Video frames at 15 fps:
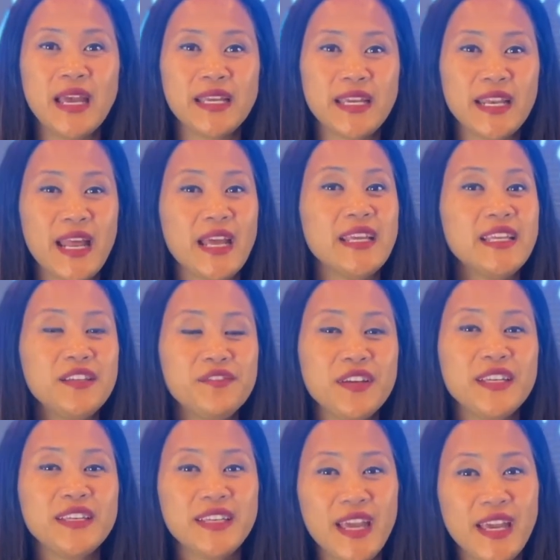Can I
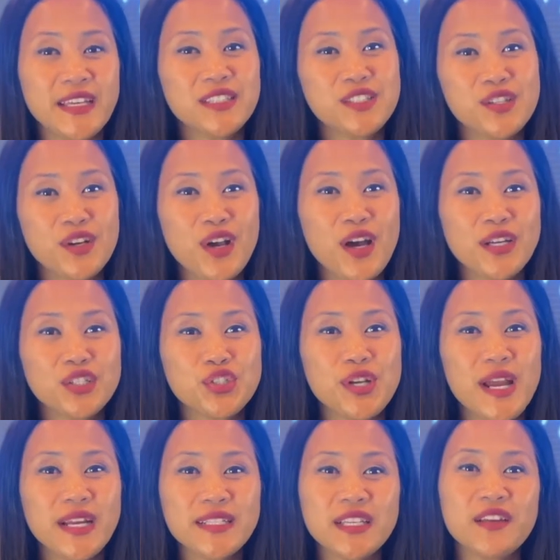even get into a
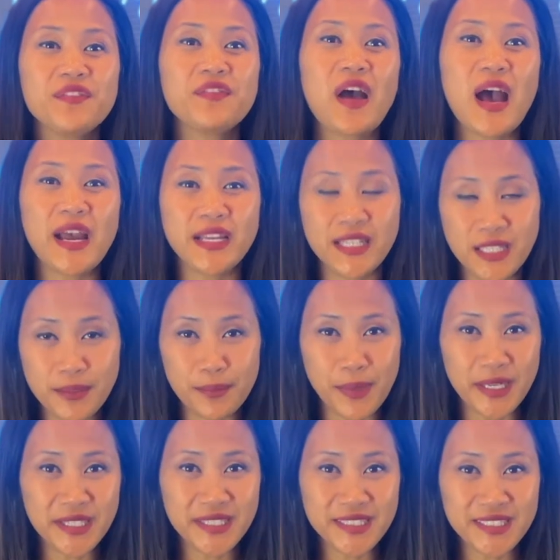contract if I keep
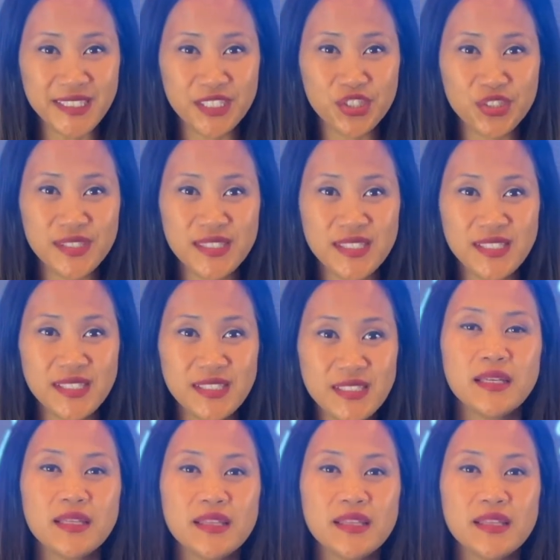my contingencies?